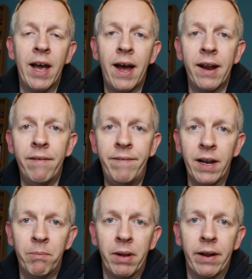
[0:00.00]
and
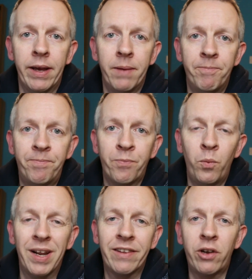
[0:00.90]
availability?
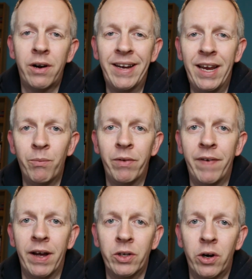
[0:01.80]
Well, let's start again with
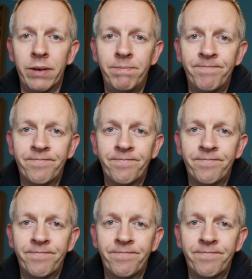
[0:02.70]
Vanguard.